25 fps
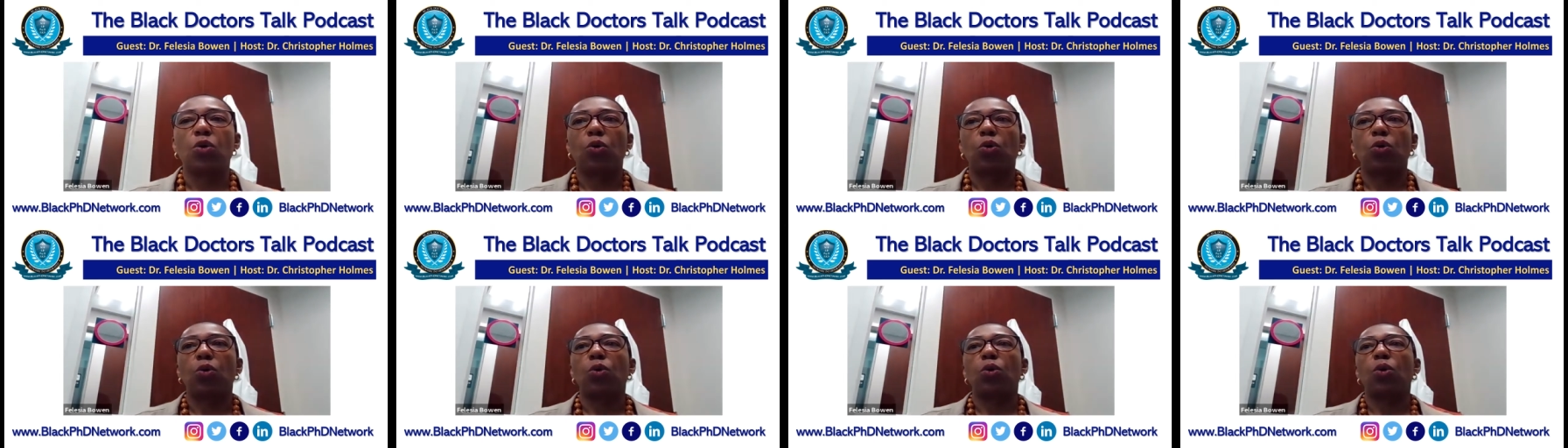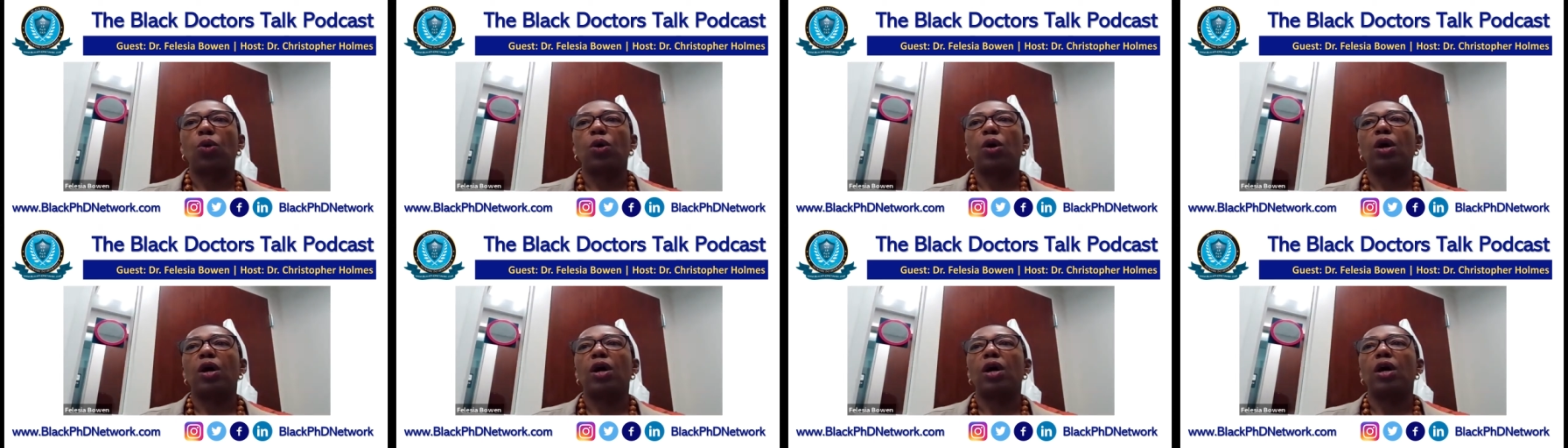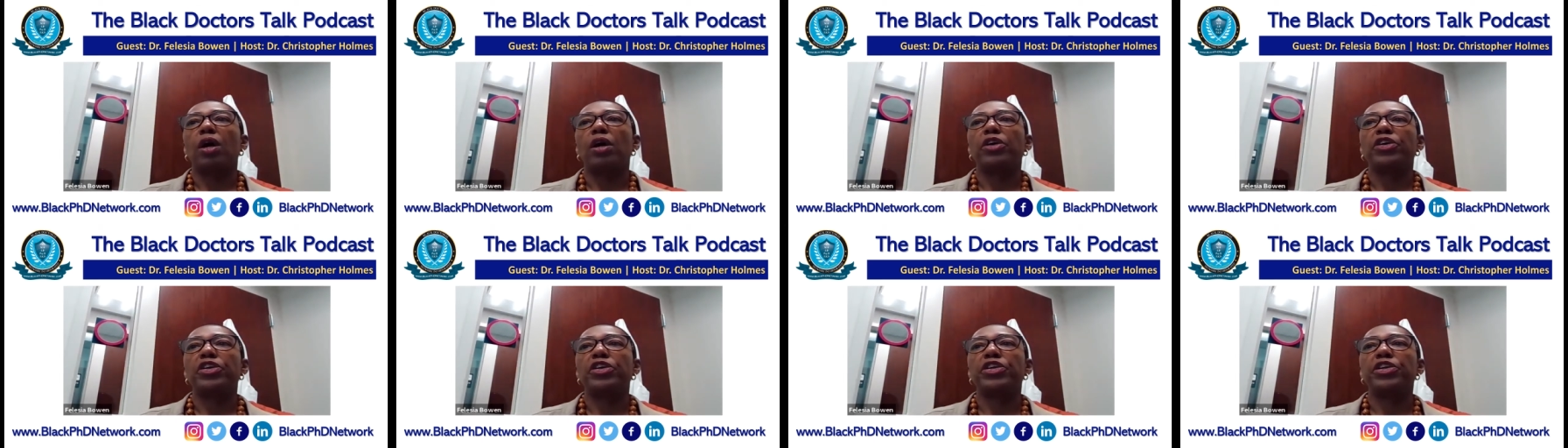
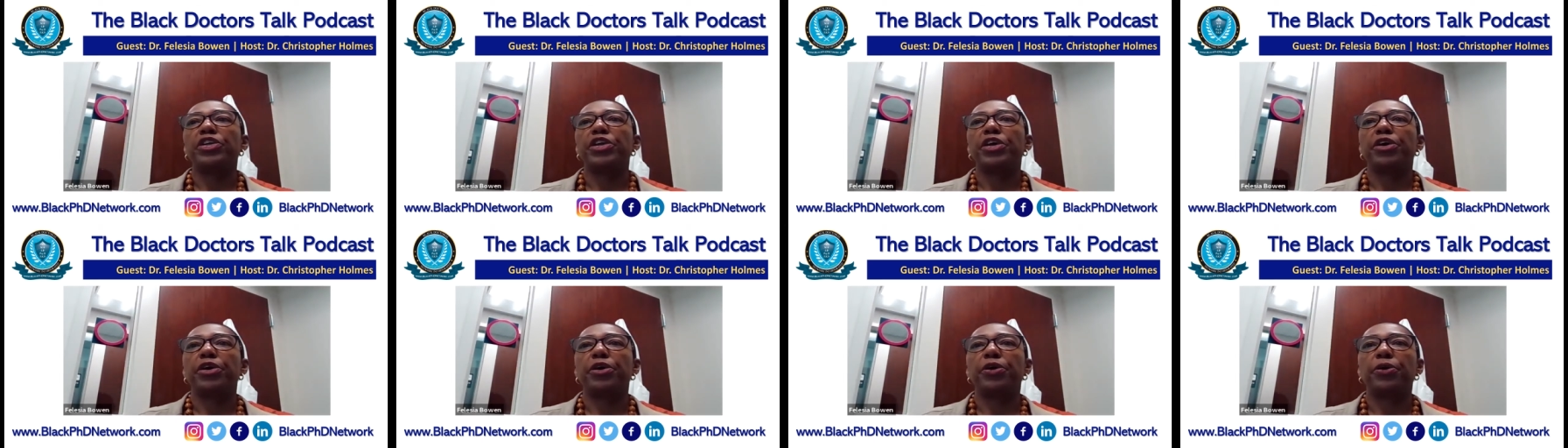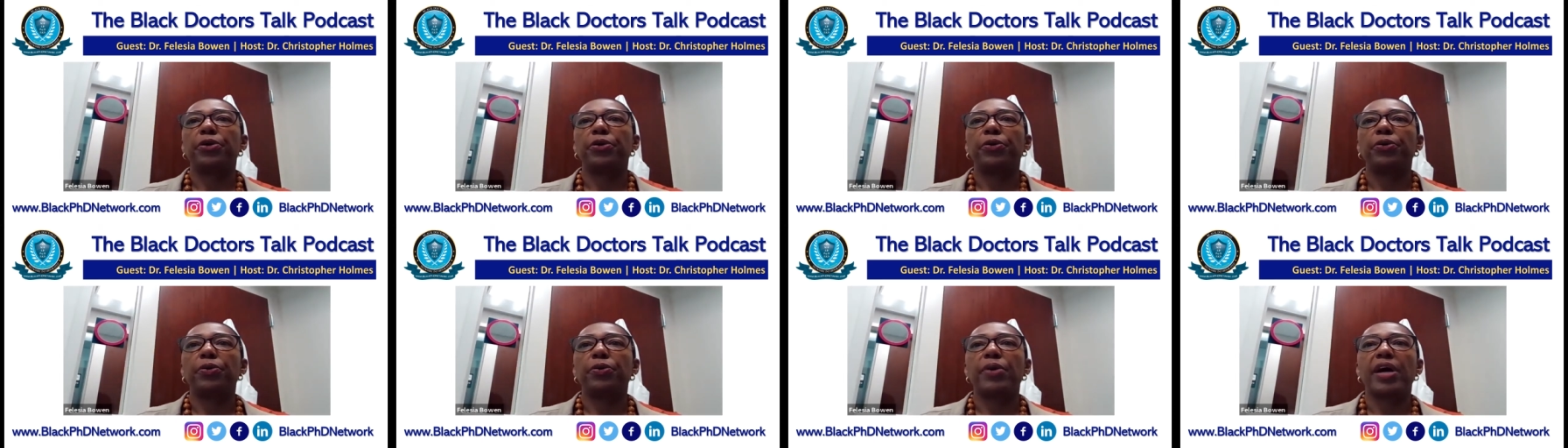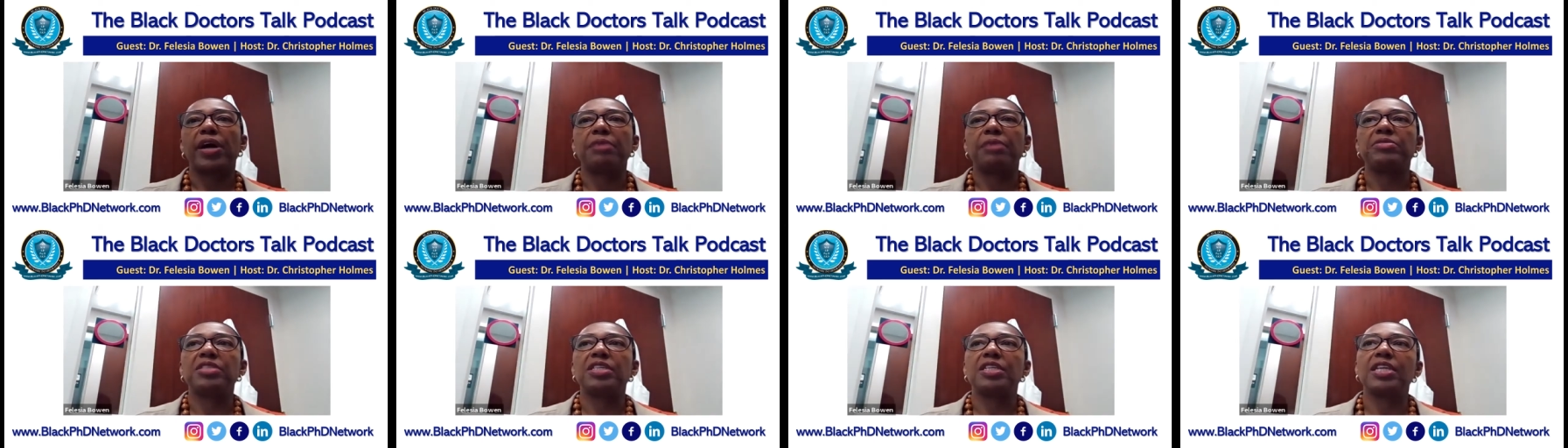or, you know,
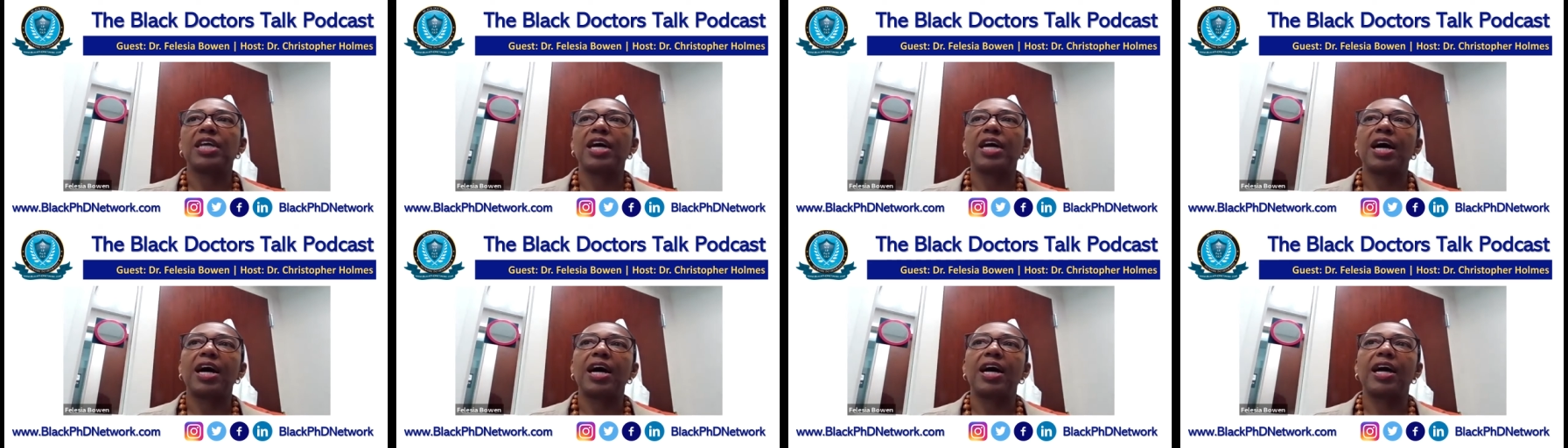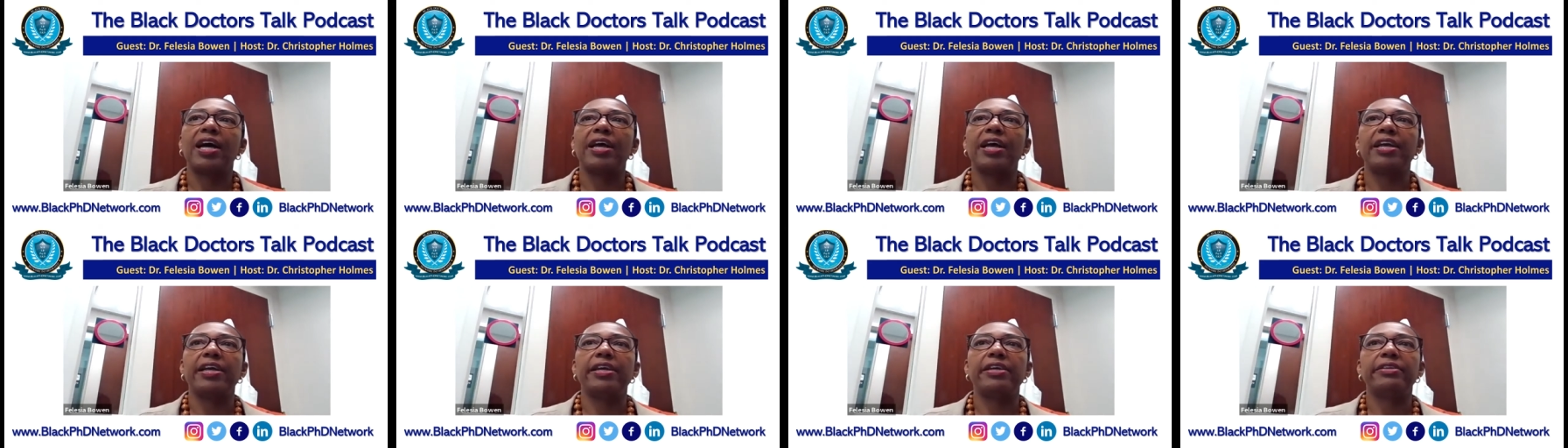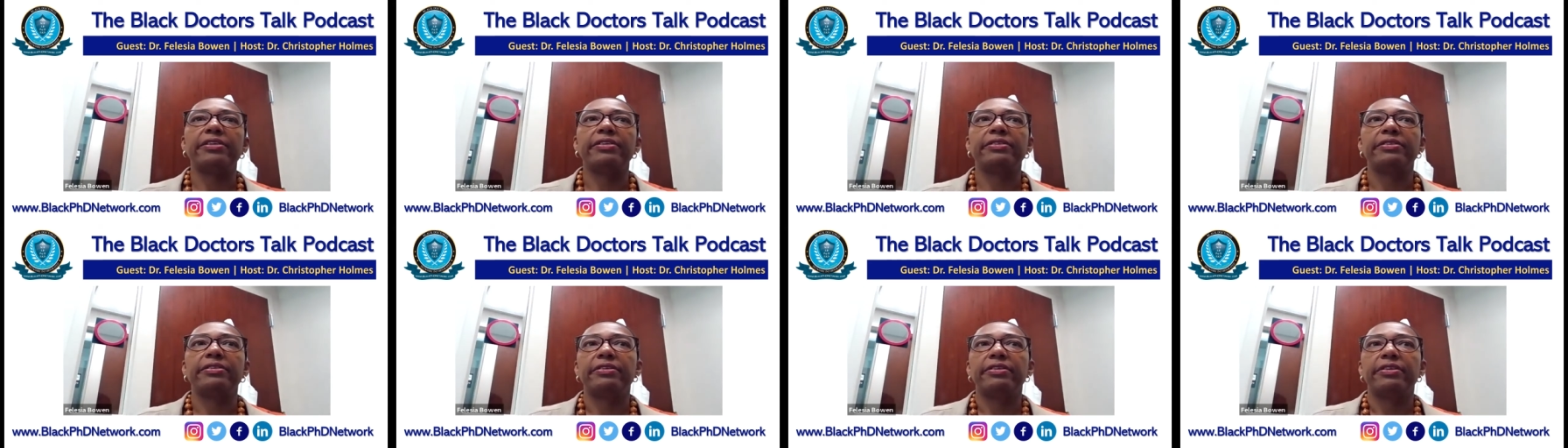I'm
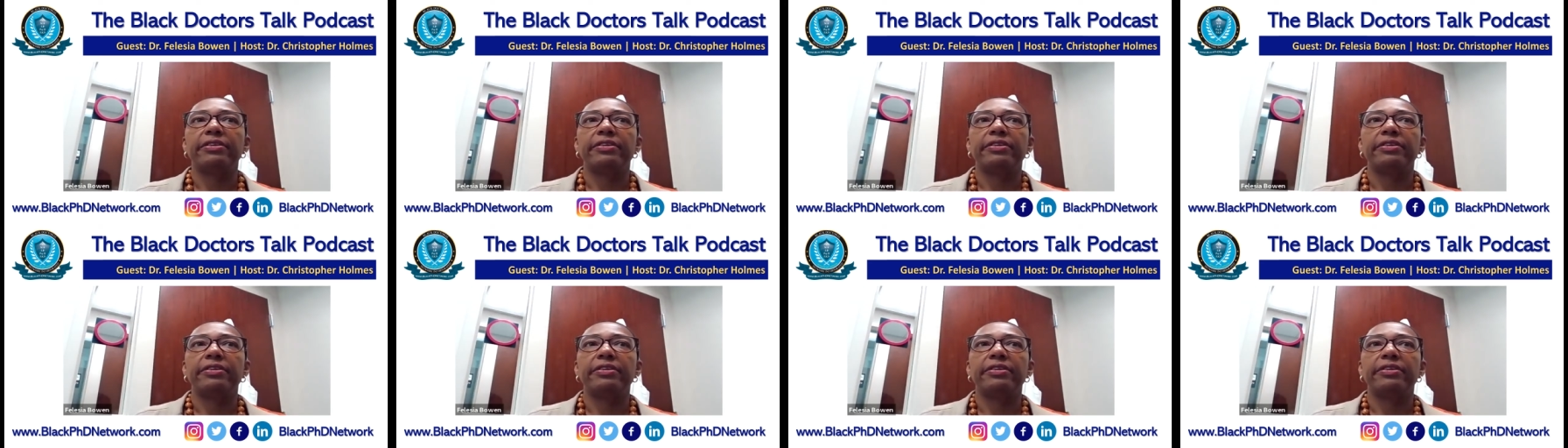denied,